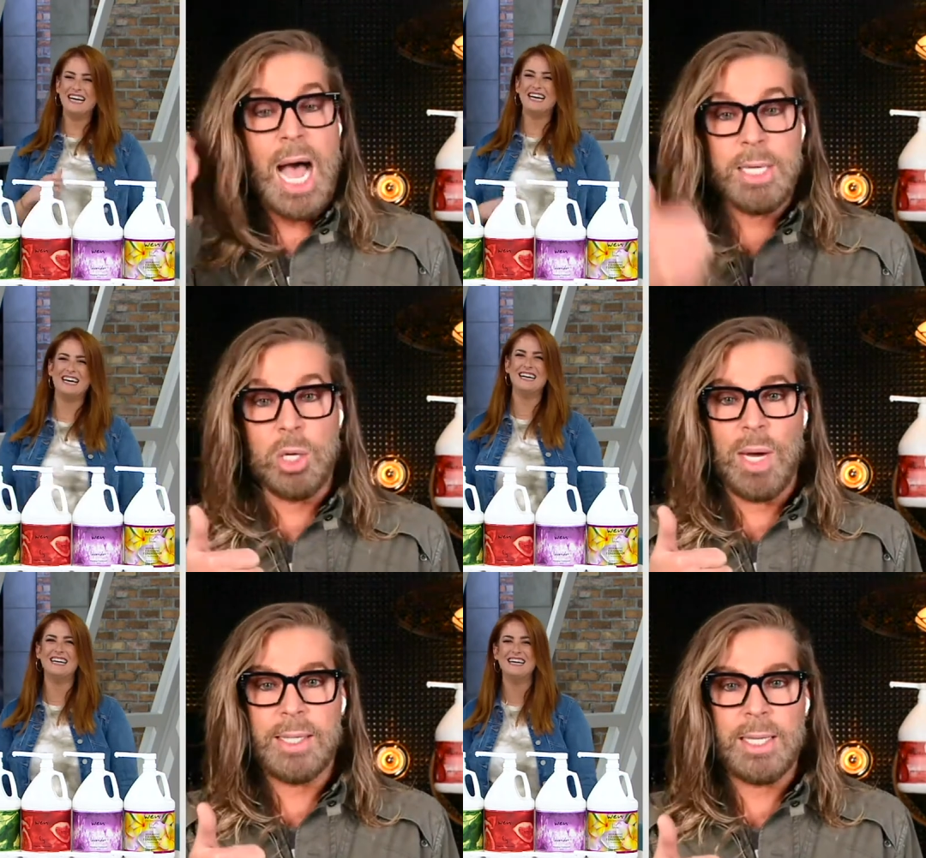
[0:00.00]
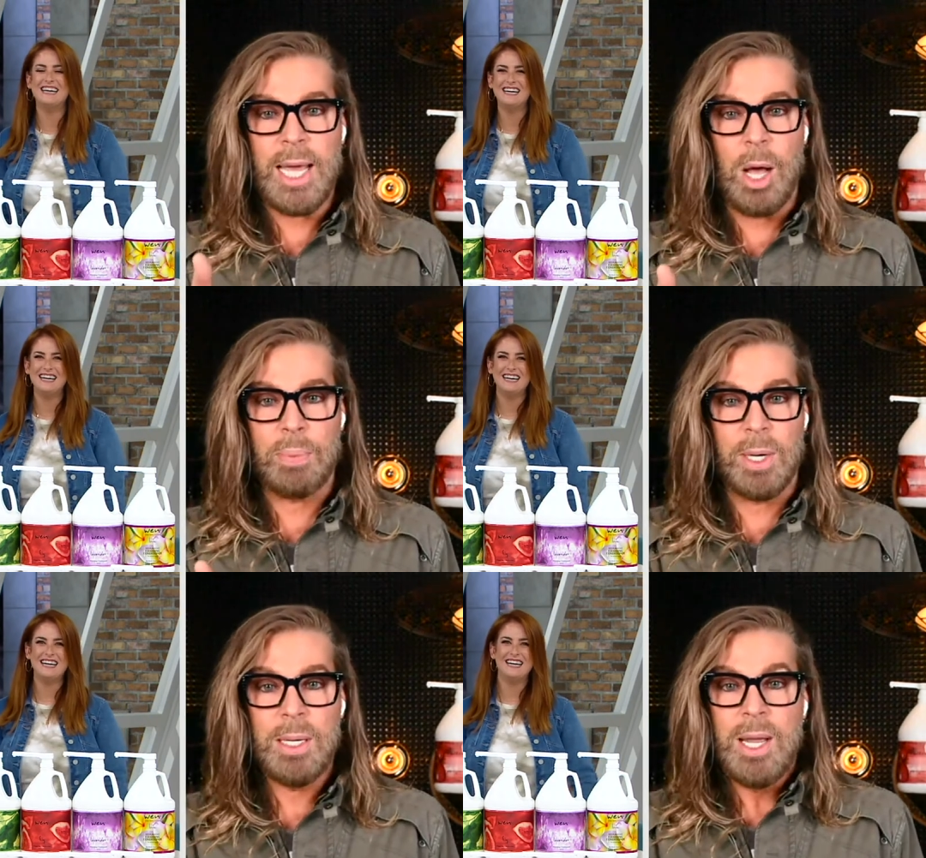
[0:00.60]
Speaker 1: I knew I could
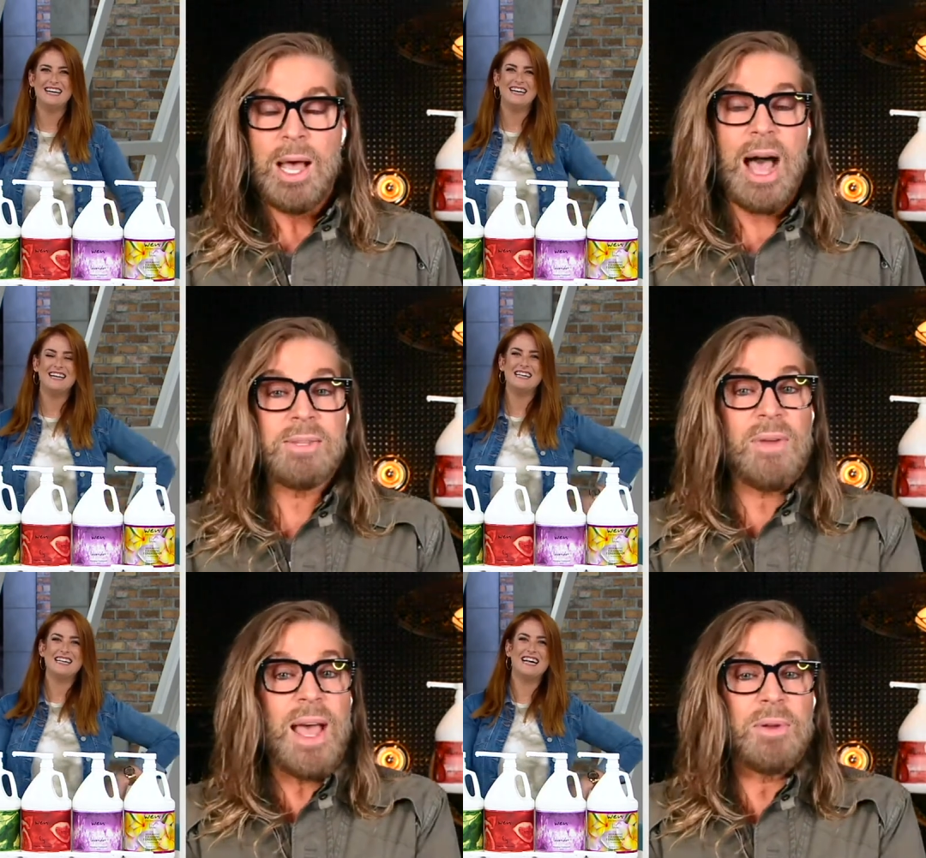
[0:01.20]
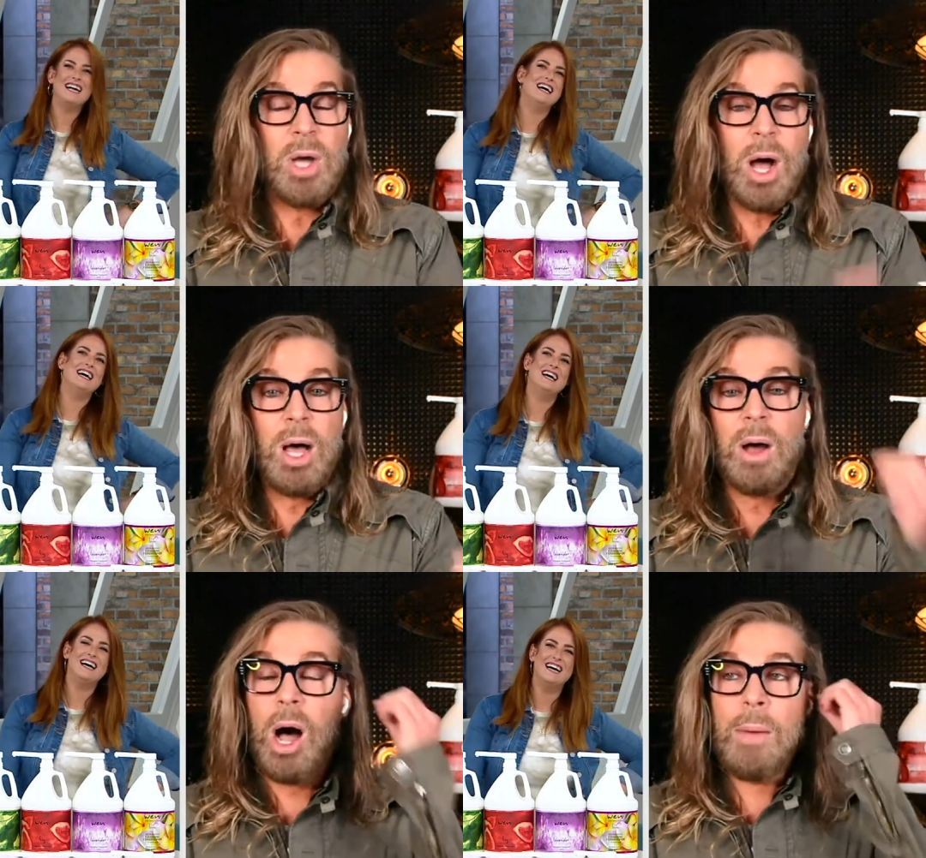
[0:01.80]
help her. I found
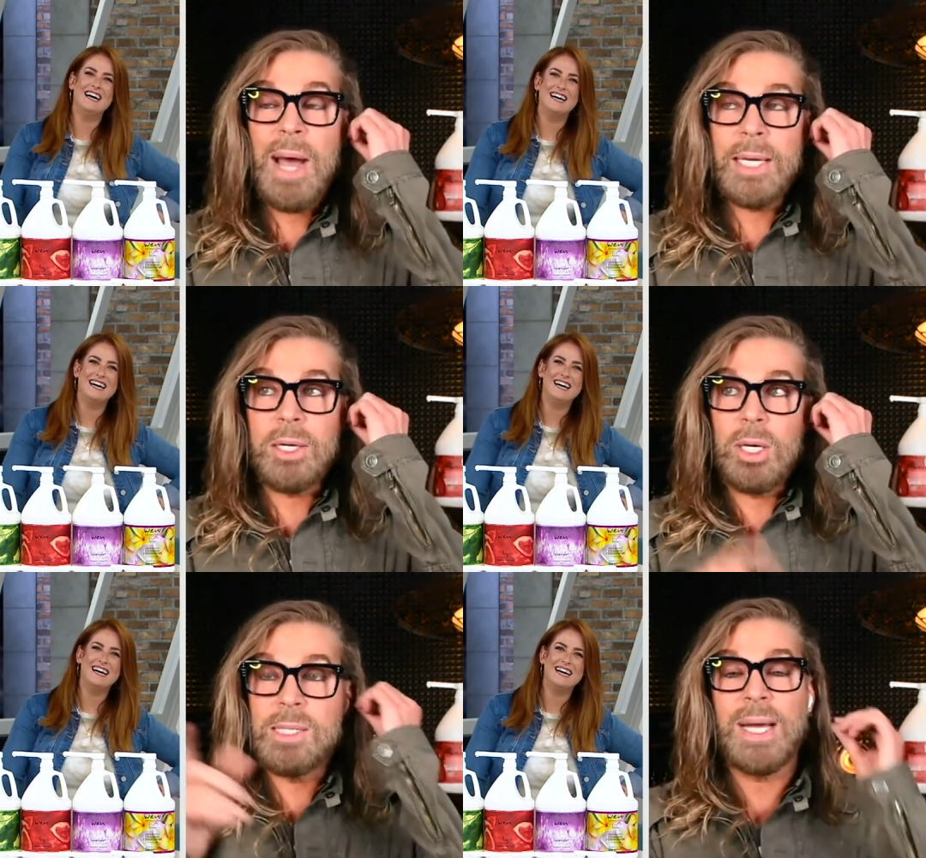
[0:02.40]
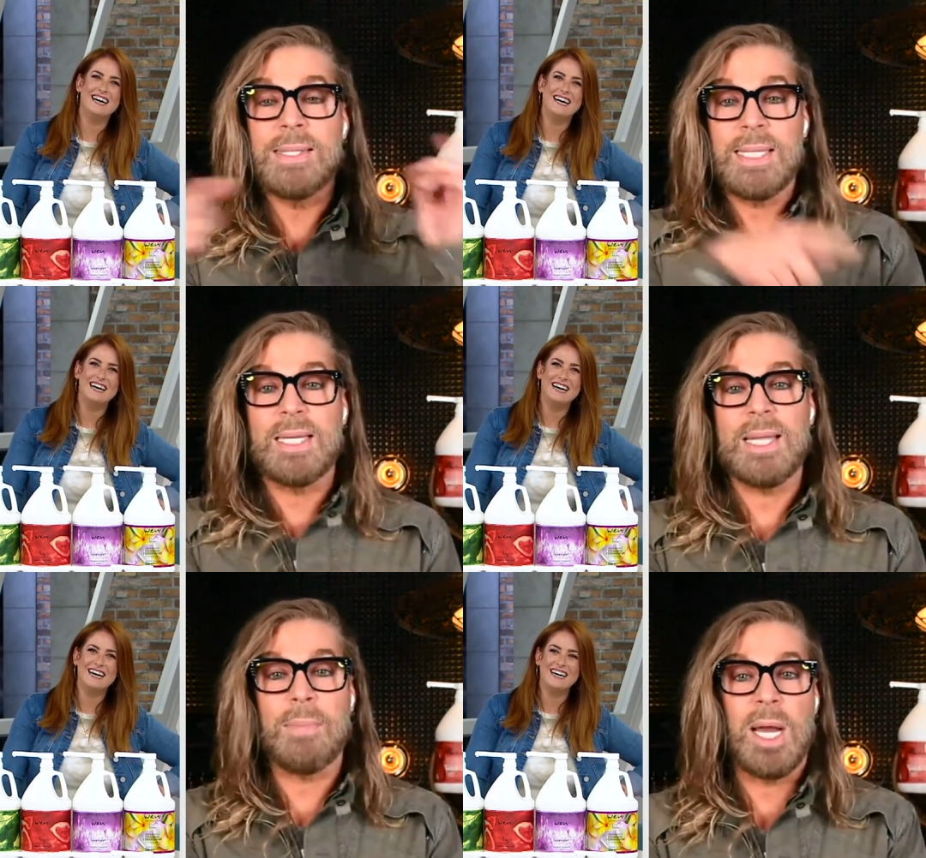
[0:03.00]
all, all my girls by
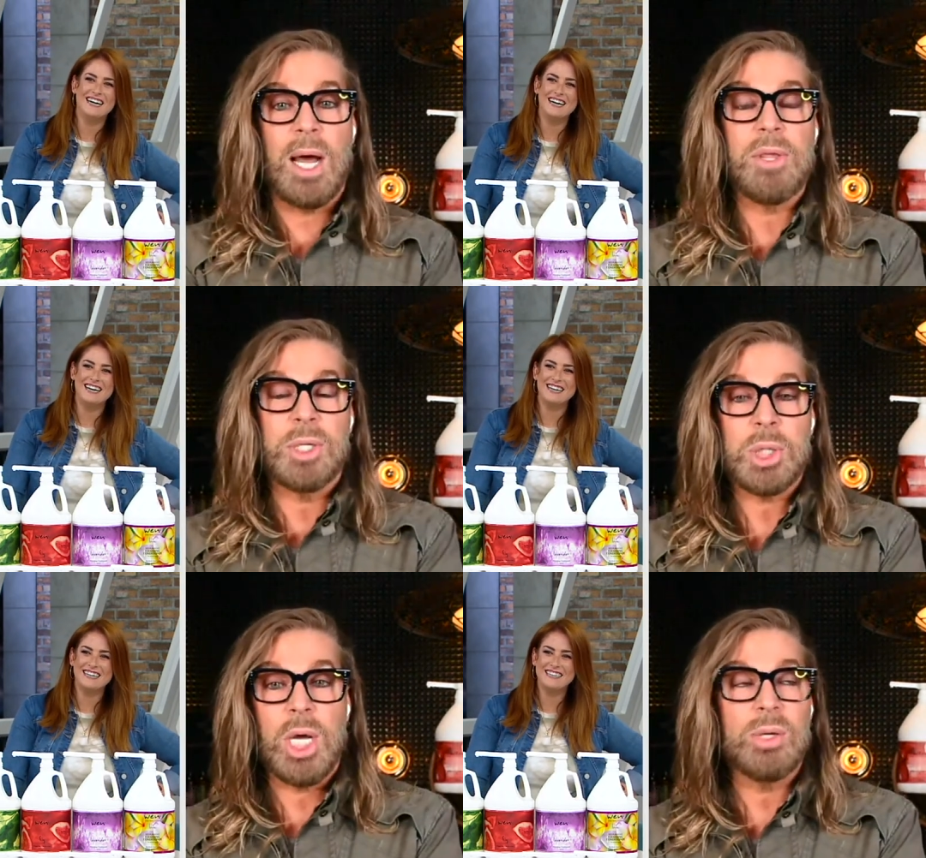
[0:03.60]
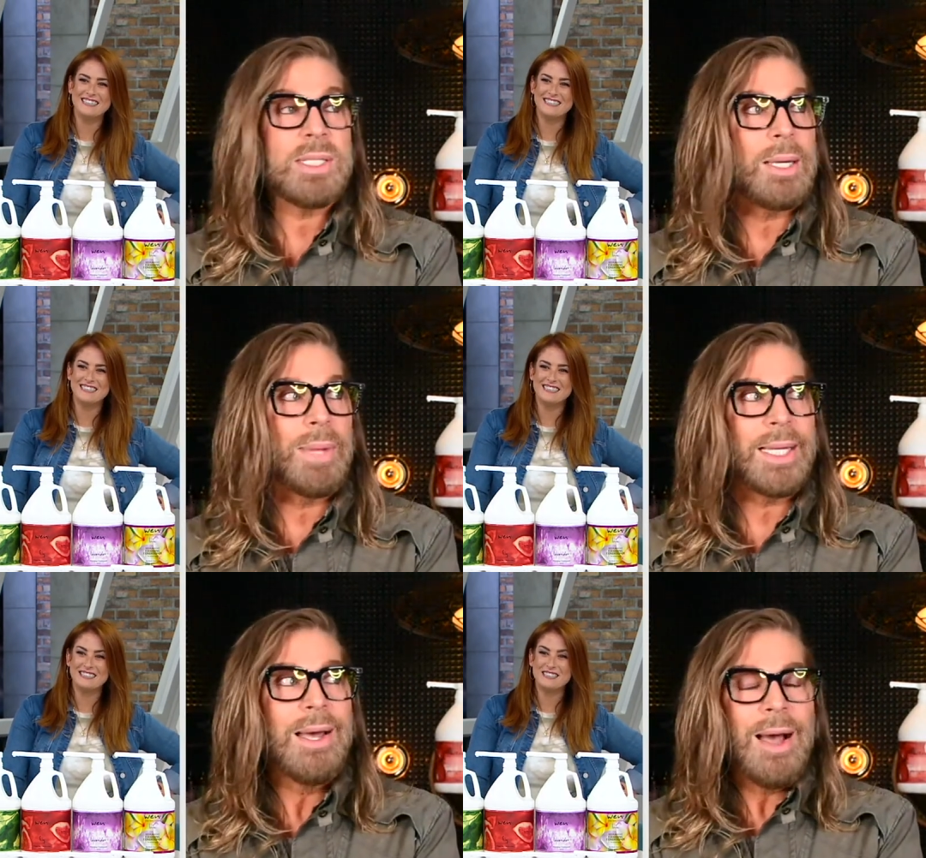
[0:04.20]
seeing them on other shows.
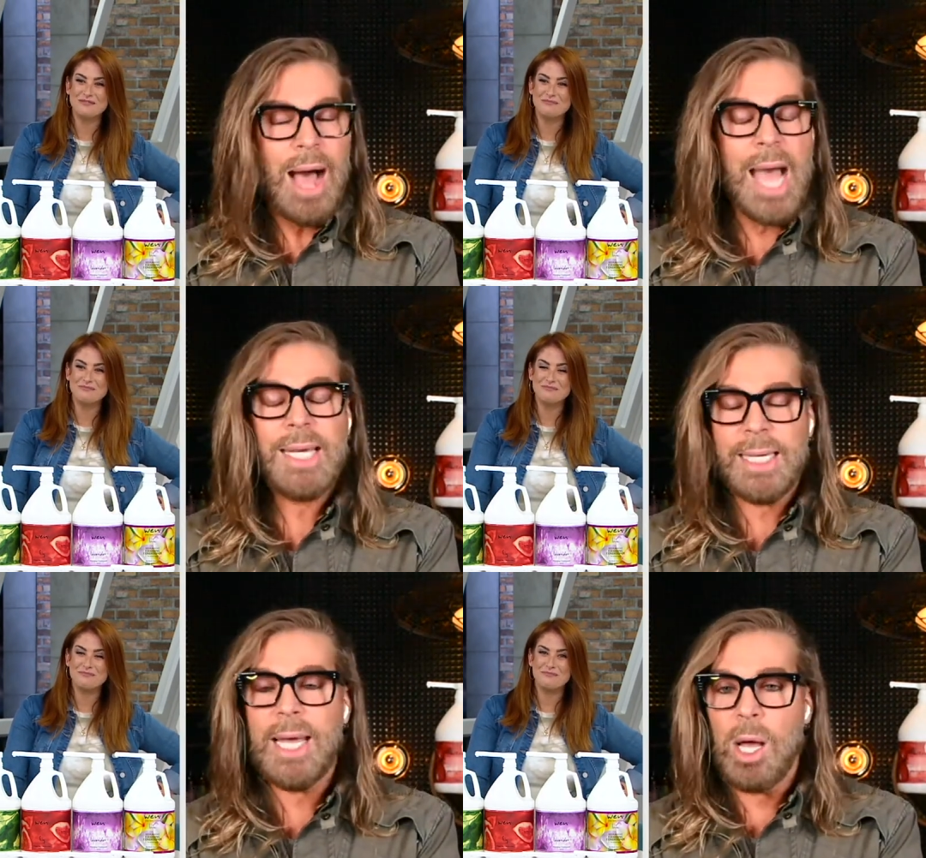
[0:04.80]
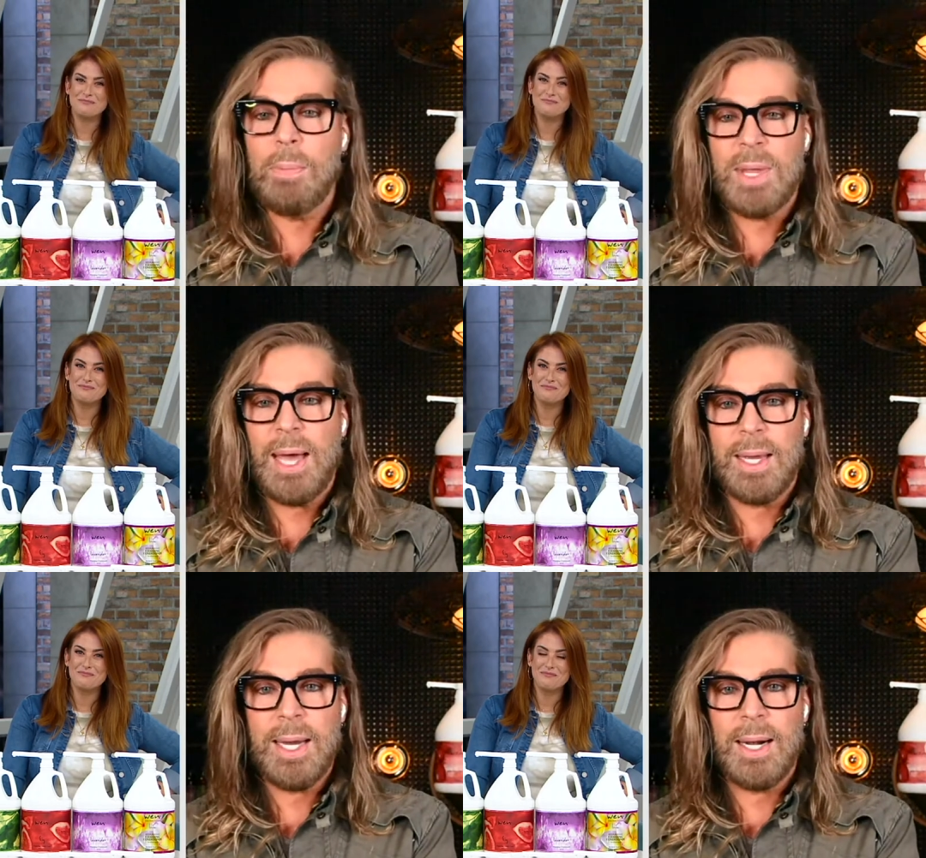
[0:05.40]
And I'm like, I can help
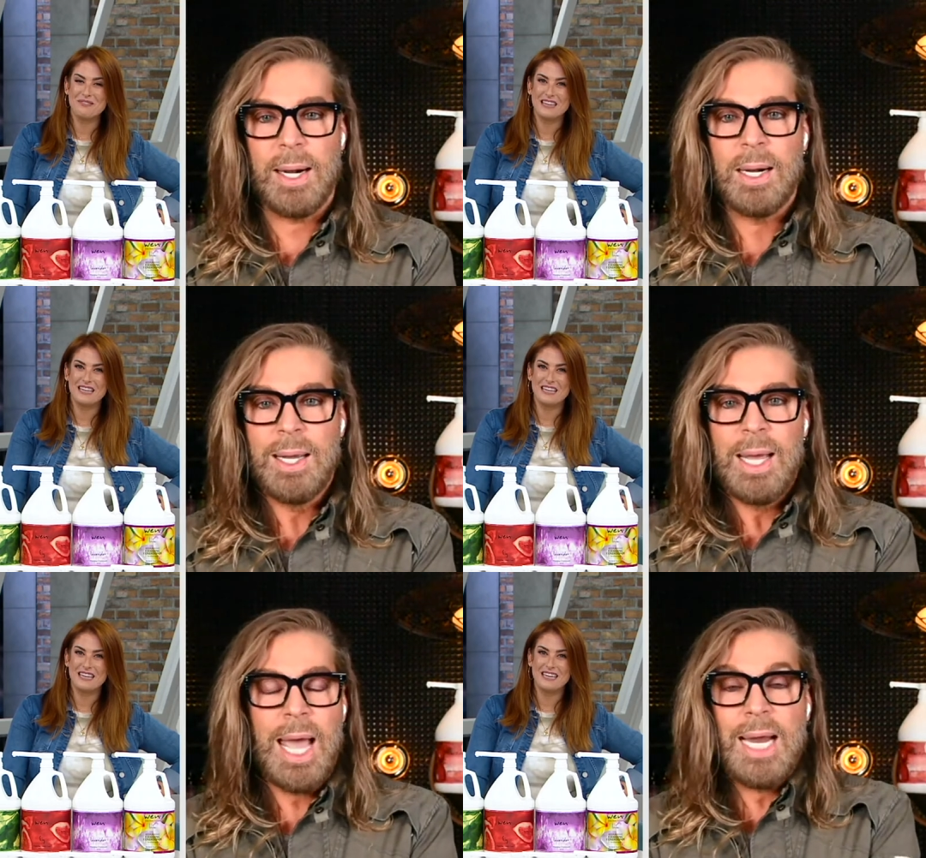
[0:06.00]
that hair.